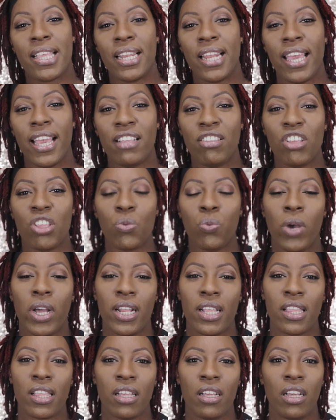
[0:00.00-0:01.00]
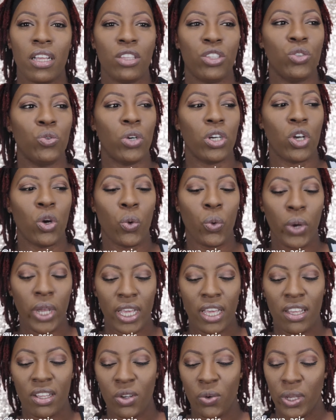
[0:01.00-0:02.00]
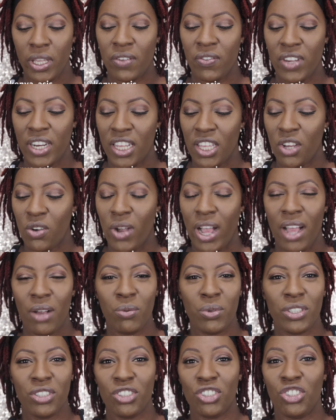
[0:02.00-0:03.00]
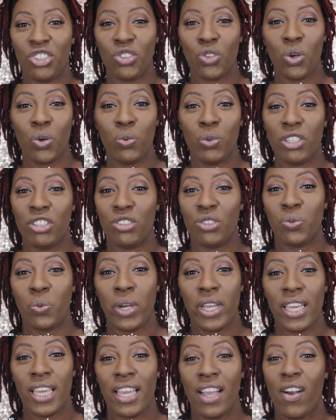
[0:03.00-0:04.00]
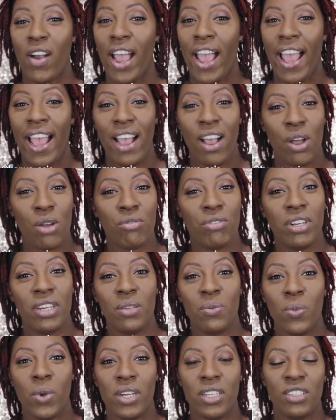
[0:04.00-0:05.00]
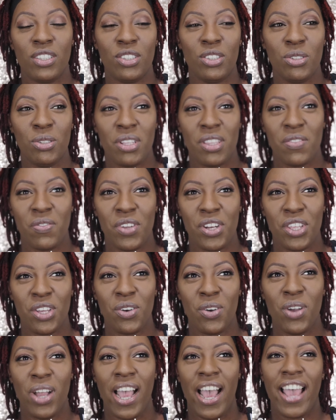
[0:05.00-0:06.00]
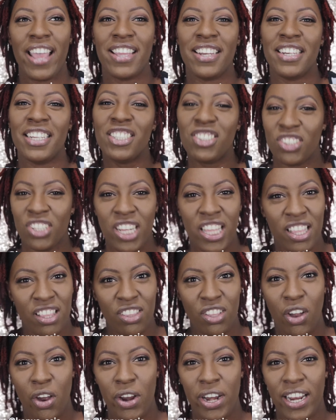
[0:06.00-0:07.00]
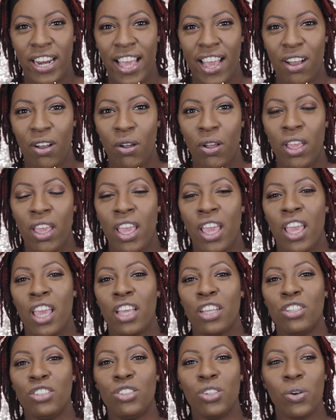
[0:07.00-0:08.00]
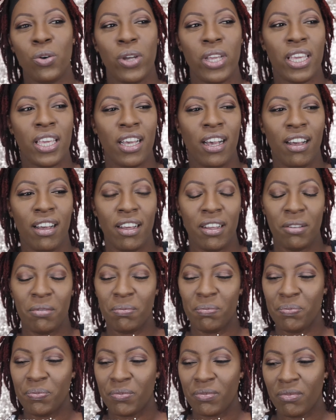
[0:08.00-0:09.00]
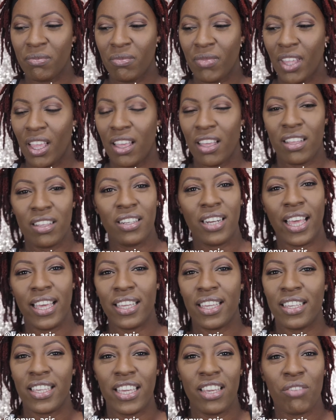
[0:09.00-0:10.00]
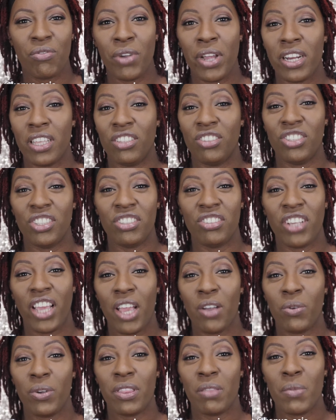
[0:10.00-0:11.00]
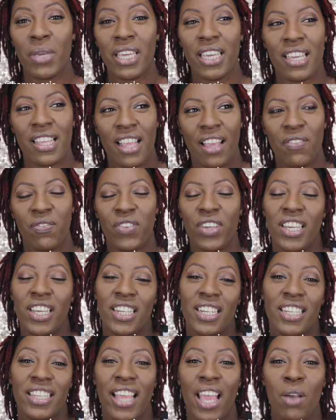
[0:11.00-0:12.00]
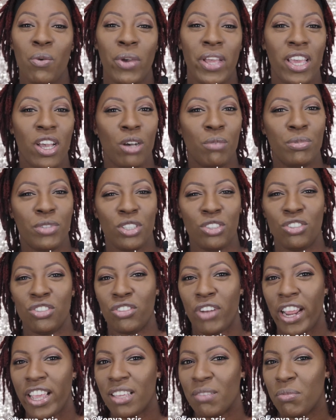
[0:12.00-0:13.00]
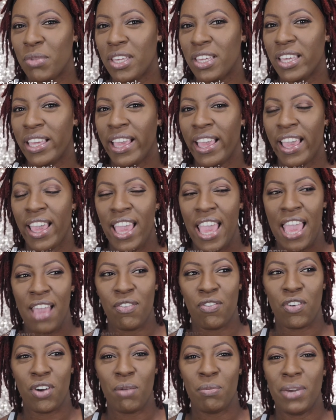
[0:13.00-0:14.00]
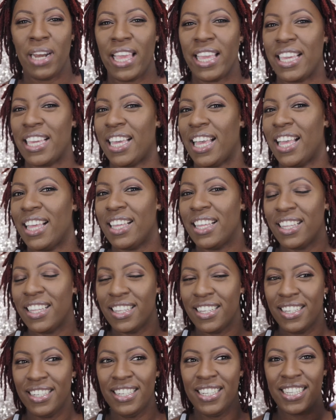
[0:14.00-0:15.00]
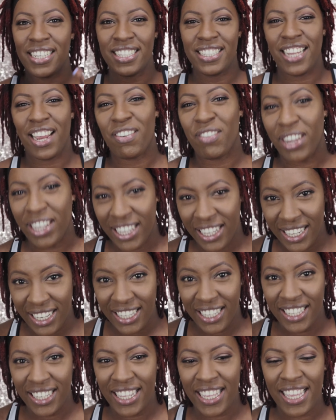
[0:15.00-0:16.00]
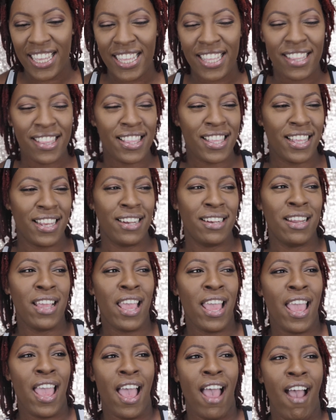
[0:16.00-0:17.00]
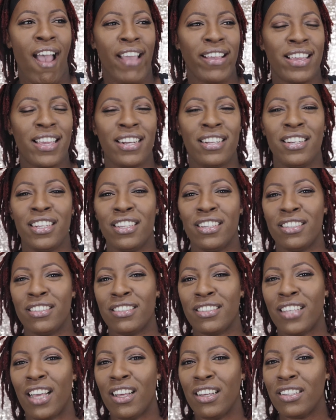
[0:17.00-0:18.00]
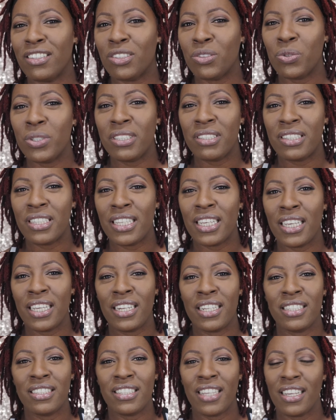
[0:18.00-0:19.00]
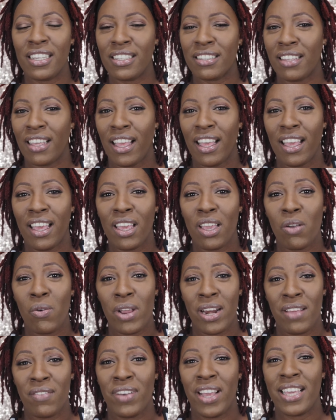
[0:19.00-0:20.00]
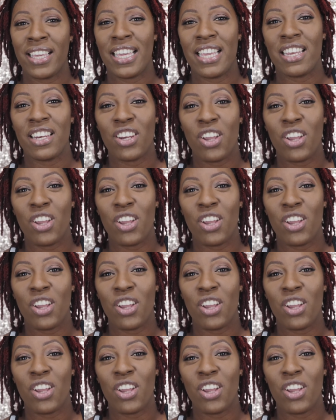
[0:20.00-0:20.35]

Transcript: today I just wanted to do a quick video. I wasn't sure which way or how I really wanted to do this video. I initially started out doing like a get ready chit chat with me, because I figured that that would help distract me from, like, looking directly in the lens, and I get a little tongue twisted and tongue tied whenever I get